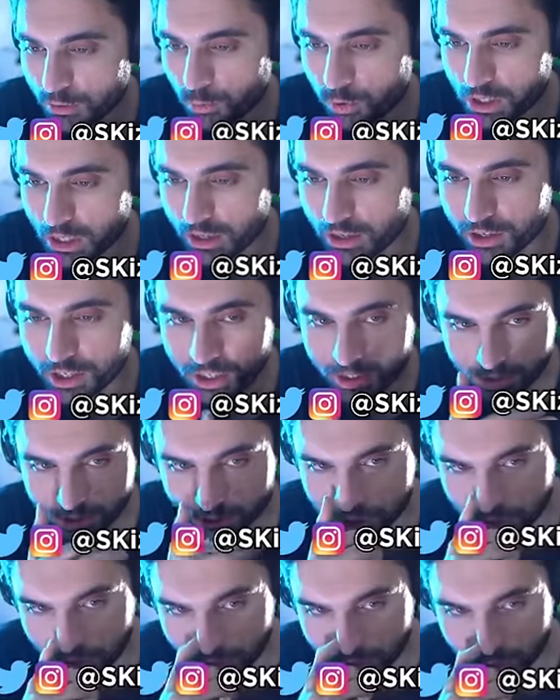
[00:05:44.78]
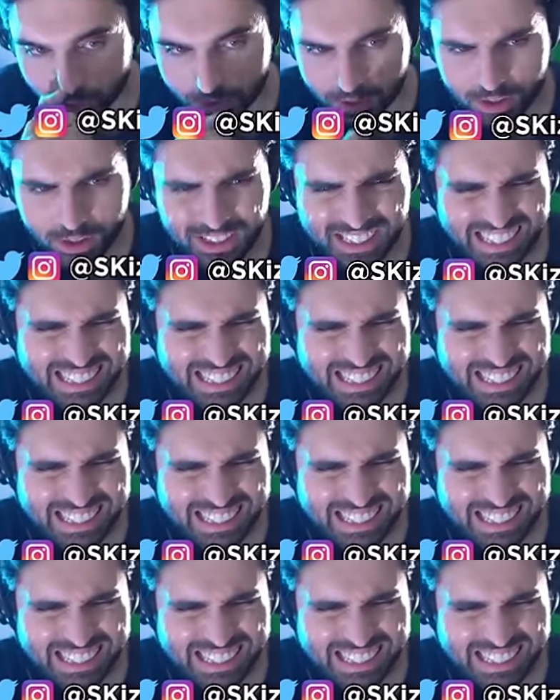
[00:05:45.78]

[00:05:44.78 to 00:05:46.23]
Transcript: We are in January.